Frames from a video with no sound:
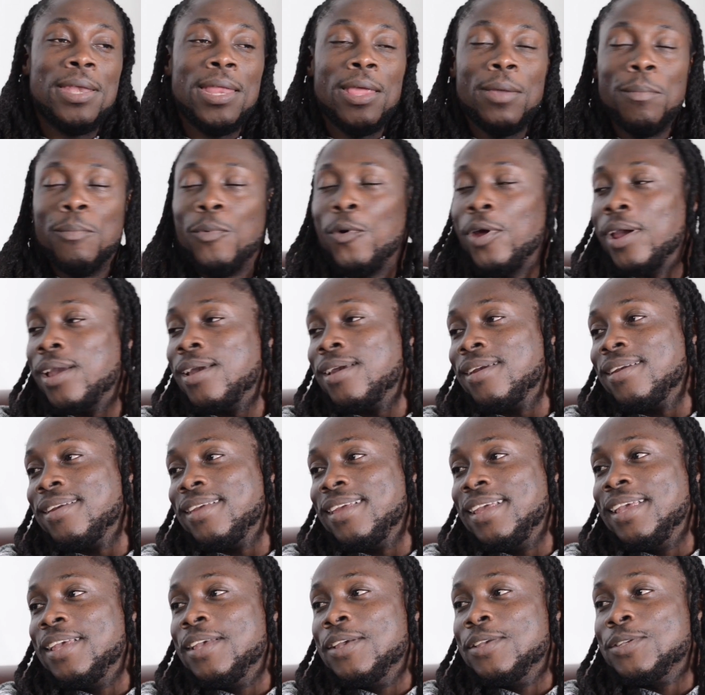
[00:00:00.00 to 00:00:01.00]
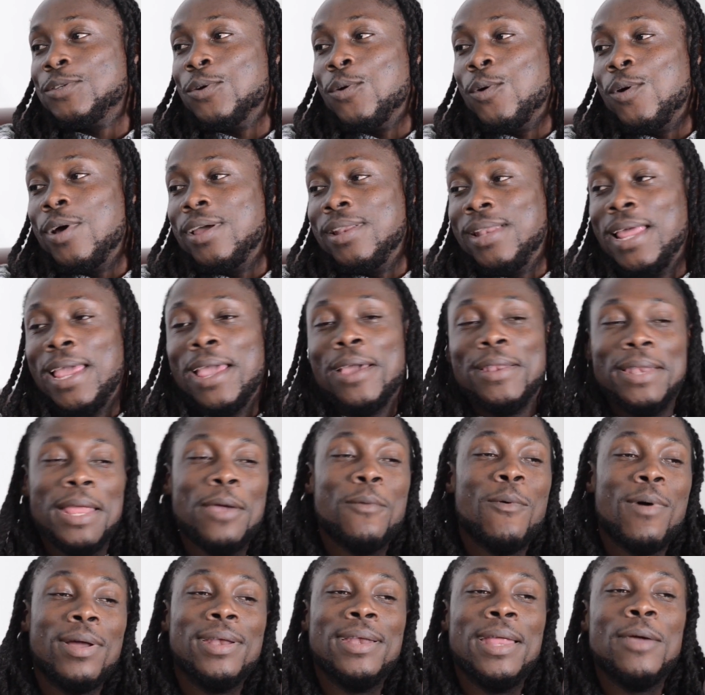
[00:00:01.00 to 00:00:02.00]
they break. Right. So they, they,
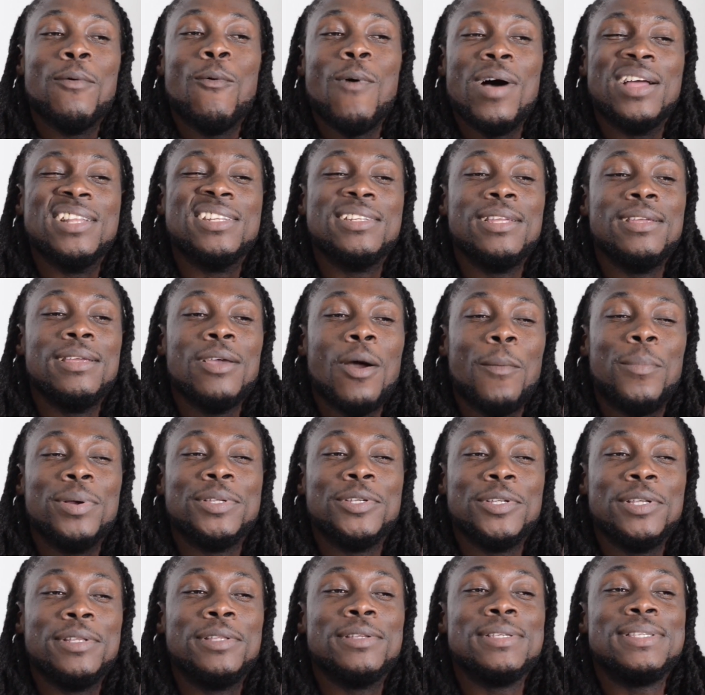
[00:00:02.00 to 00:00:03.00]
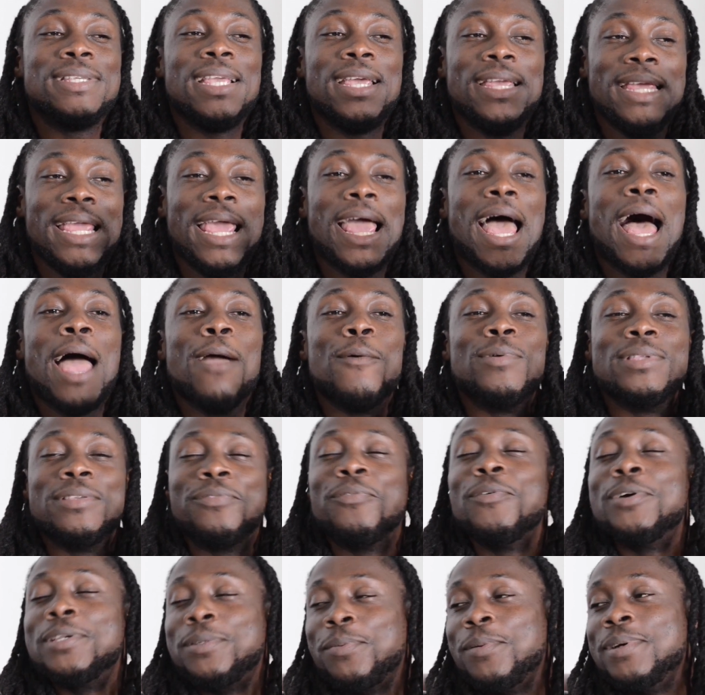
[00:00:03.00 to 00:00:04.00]
want, they want the opportunity to say, yeah, I was the
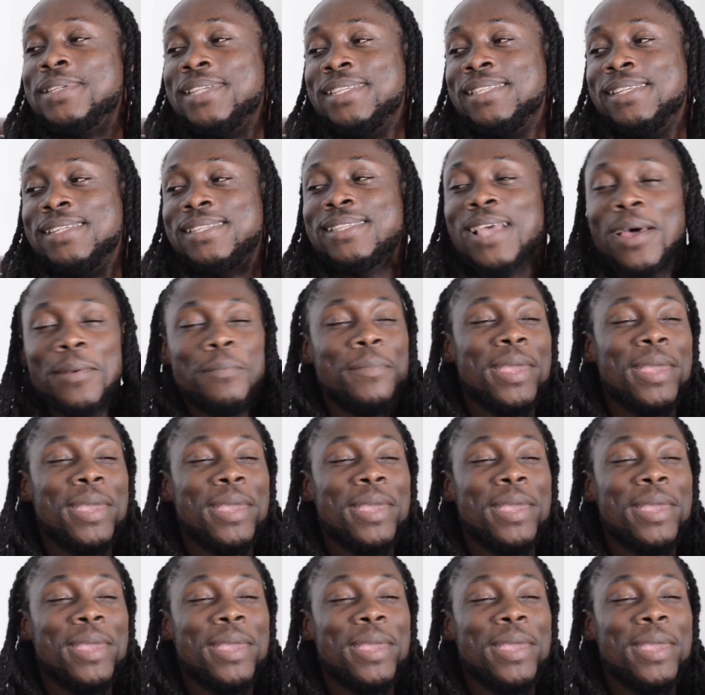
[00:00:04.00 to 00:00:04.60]
first person to start